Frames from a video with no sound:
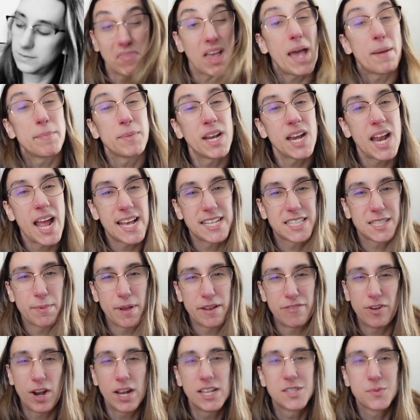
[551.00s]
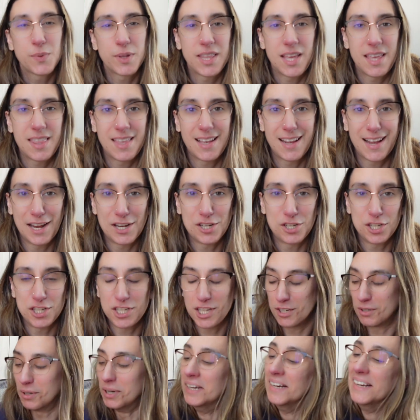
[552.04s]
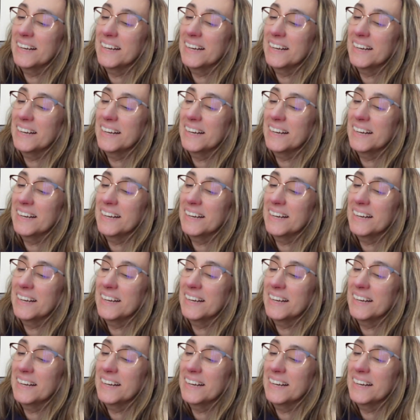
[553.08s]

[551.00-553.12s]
I'm gonna ask my friends what they think I should do.